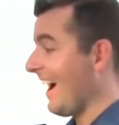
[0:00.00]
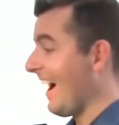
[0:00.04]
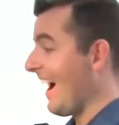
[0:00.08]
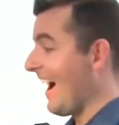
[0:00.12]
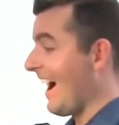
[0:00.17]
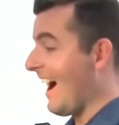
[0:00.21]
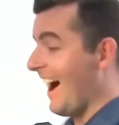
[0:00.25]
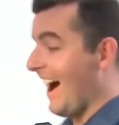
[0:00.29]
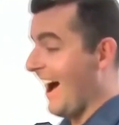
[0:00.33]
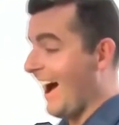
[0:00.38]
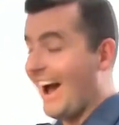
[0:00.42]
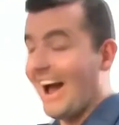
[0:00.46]

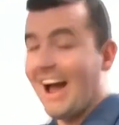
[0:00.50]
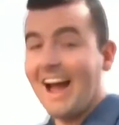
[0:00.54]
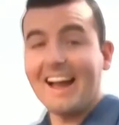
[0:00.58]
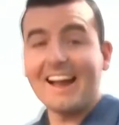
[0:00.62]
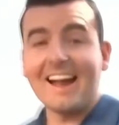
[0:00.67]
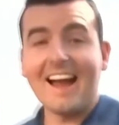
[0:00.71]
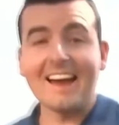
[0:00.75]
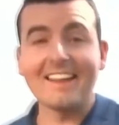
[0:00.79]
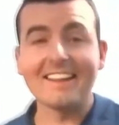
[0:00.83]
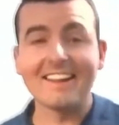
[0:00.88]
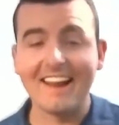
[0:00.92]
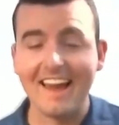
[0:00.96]
Uh, I
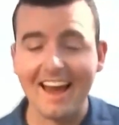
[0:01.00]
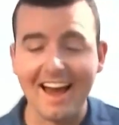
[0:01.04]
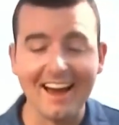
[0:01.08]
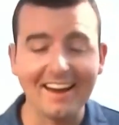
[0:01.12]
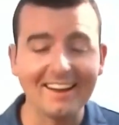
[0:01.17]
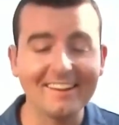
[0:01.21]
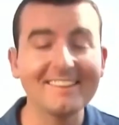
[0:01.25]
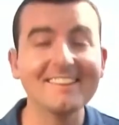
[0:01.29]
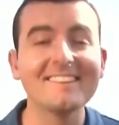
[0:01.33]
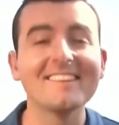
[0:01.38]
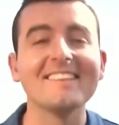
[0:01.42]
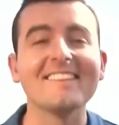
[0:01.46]
got it,
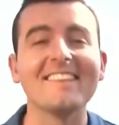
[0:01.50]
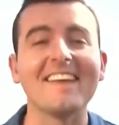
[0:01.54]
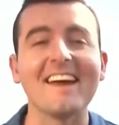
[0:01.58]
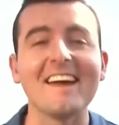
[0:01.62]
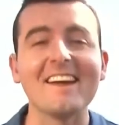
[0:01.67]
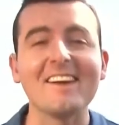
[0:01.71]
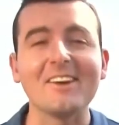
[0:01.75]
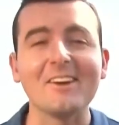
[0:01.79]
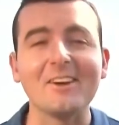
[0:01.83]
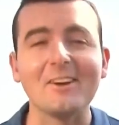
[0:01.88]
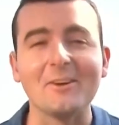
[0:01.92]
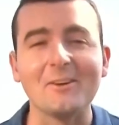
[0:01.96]

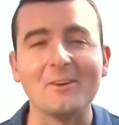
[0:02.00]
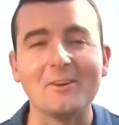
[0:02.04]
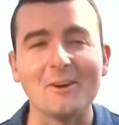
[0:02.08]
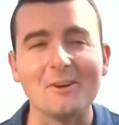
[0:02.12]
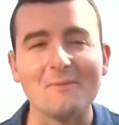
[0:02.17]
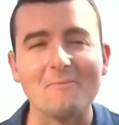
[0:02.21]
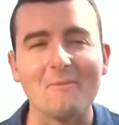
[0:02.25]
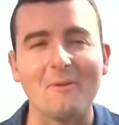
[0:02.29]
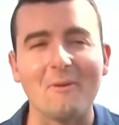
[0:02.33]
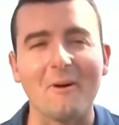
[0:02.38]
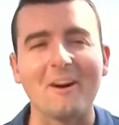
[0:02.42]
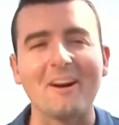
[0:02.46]
Thank you.
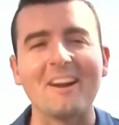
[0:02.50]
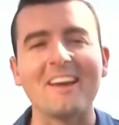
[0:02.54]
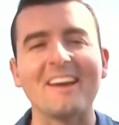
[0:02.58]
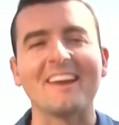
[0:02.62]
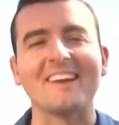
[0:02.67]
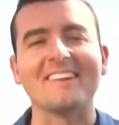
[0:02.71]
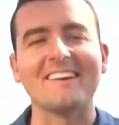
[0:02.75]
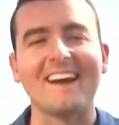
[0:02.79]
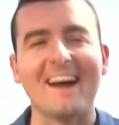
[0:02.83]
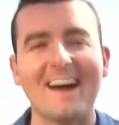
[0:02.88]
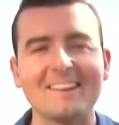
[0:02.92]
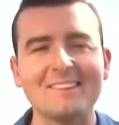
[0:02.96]
Good
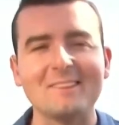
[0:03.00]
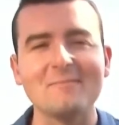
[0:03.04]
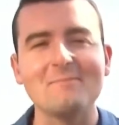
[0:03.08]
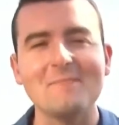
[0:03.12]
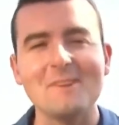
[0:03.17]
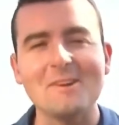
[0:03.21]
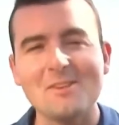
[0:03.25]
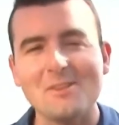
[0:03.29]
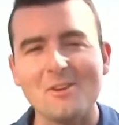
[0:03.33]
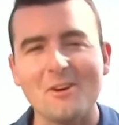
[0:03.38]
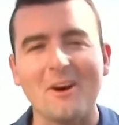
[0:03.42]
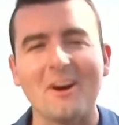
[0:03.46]
morning. Glad to
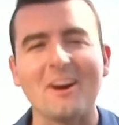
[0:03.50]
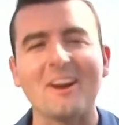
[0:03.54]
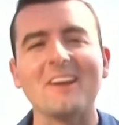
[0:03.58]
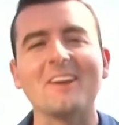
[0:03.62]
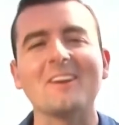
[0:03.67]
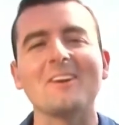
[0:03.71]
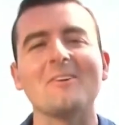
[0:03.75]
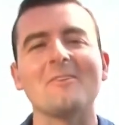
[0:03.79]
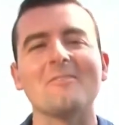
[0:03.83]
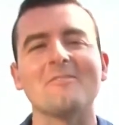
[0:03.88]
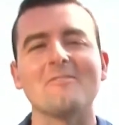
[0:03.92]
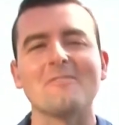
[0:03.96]
be
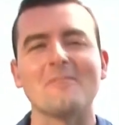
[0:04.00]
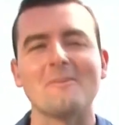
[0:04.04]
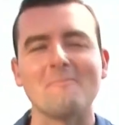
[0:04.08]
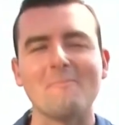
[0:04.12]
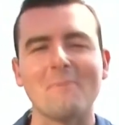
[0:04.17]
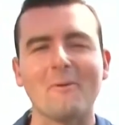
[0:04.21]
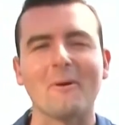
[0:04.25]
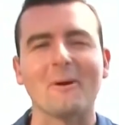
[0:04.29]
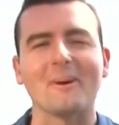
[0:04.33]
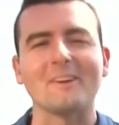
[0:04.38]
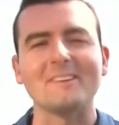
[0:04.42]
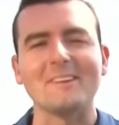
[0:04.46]
joining you
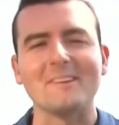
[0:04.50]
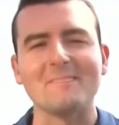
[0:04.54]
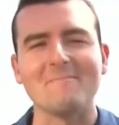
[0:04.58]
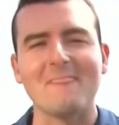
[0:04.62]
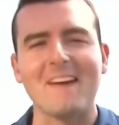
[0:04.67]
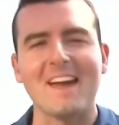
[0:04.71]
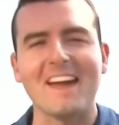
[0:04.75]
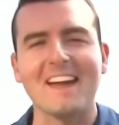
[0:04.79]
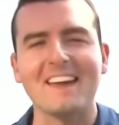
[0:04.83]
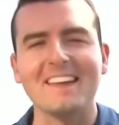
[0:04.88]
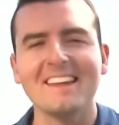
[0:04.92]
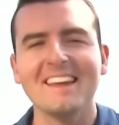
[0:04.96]
from Portland,
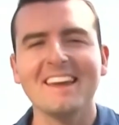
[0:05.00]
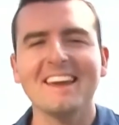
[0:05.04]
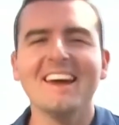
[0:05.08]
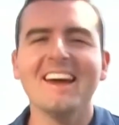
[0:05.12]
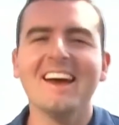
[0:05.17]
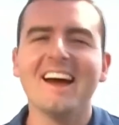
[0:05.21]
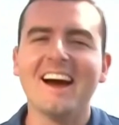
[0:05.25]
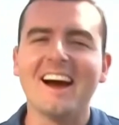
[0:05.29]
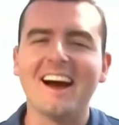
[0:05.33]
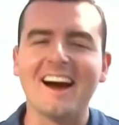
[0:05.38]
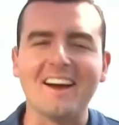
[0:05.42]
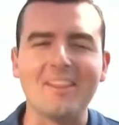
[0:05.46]
Maine,
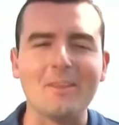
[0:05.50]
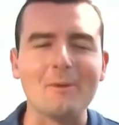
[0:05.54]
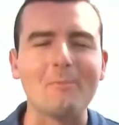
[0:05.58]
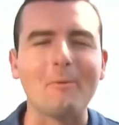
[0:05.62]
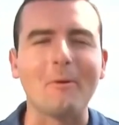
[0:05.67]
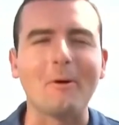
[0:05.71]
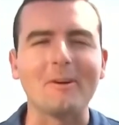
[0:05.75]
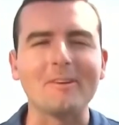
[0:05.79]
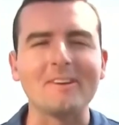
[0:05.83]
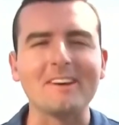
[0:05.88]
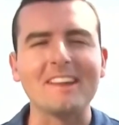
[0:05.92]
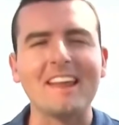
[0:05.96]
uh, the
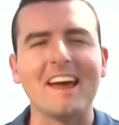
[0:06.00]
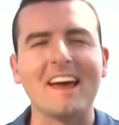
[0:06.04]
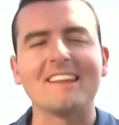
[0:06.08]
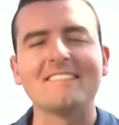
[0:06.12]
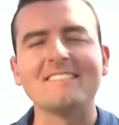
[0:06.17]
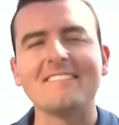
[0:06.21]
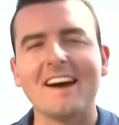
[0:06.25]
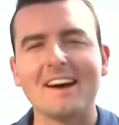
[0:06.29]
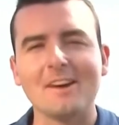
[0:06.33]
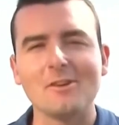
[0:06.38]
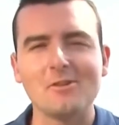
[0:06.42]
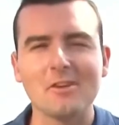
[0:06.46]
Portland
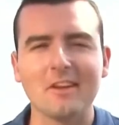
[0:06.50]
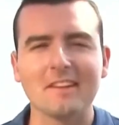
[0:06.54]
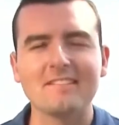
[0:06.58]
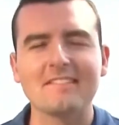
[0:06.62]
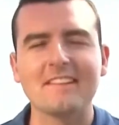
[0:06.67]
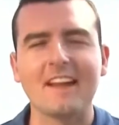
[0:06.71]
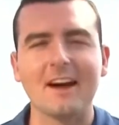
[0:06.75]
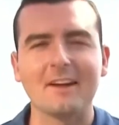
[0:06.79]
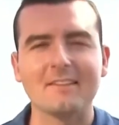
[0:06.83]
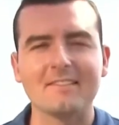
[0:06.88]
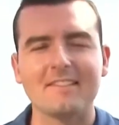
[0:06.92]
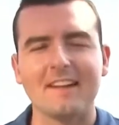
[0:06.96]
Head Light just
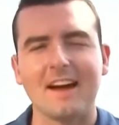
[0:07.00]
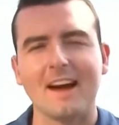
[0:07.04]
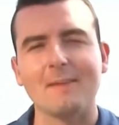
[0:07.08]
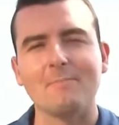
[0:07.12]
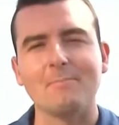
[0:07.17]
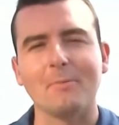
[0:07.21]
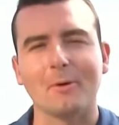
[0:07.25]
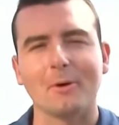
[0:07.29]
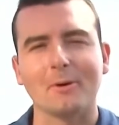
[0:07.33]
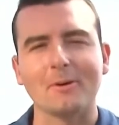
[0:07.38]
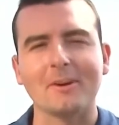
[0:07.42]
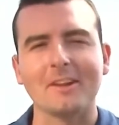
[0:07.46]

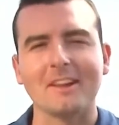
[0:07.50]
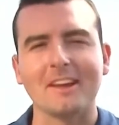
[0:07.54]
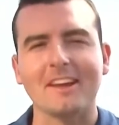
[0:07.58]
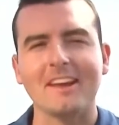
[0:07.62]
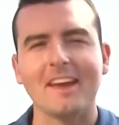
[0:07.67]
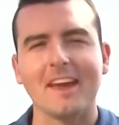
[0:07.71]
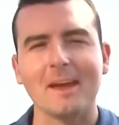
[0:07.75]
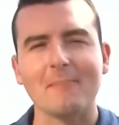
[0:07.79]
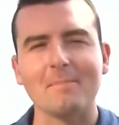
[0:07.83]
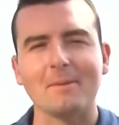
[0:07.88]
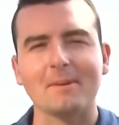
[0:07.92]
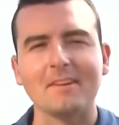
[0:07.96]
outside Portland
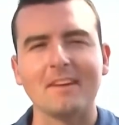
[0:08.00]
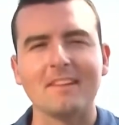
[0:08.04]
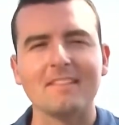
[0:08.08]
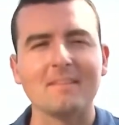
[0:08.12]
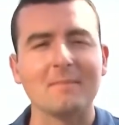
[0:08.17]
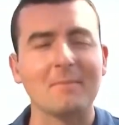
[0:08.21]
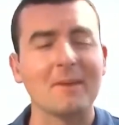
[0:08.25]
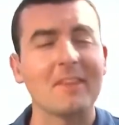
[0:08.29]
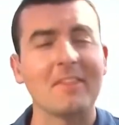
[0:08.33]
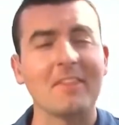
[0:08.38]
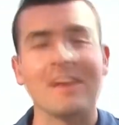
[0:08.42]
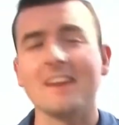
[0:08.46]
and Cape
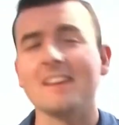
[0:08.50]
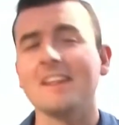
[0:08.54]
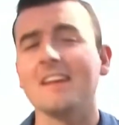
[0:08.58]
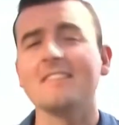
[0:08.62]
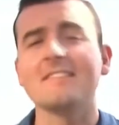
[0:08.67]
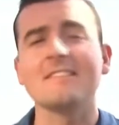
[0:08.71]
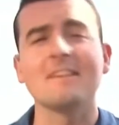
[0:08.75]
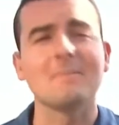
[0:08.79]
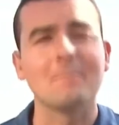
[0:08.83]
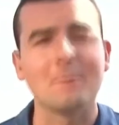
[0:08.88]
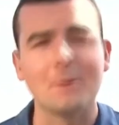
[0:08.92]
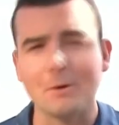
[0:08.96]
Elizabeth. And
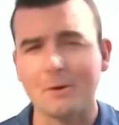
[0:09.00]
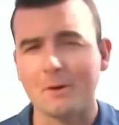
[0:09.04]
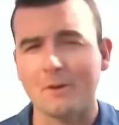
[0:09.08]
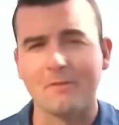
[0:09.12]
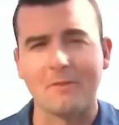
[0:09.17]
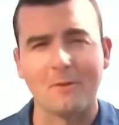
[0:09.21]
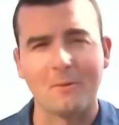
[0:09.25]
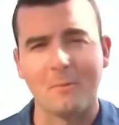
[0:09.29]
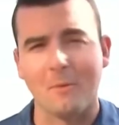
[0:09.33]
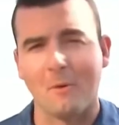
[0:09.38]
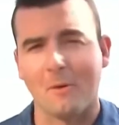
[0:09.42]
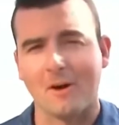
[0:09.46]
it's a
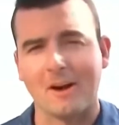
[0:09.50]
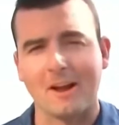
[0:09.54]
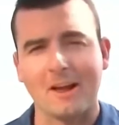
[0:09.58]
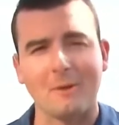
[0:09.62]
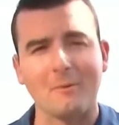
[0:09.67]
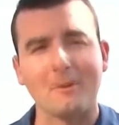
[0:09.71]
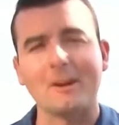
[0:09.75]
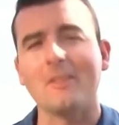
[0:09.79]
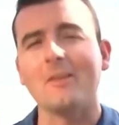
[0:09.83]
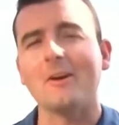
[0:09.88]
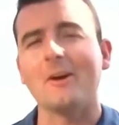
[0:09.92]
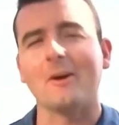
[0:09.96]
beautiful
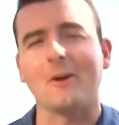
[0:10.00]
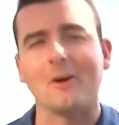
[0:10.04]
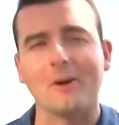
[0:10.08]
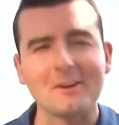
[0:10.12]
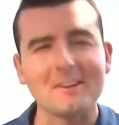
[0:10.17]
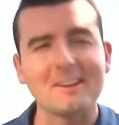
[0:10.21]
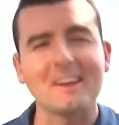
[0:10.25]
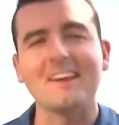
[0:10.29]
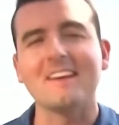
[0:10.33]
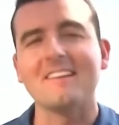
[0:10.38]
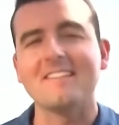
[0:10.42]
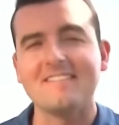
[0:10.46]
morning. One of the
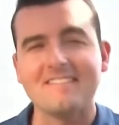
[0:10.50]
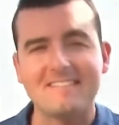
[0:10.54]
earliest